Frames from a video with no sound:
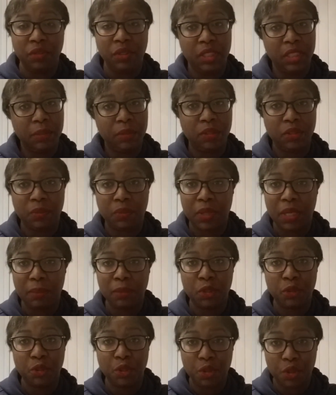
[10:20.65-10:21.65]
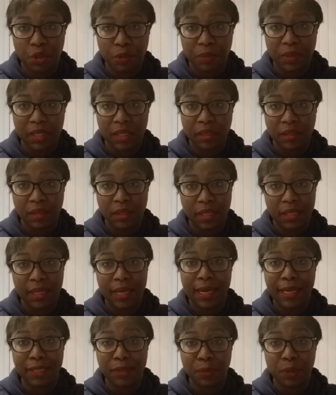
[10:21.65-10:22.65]
You ain't supposed to prop no door open in the
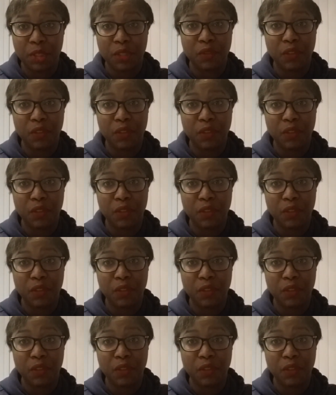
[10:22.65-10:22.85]
hospital.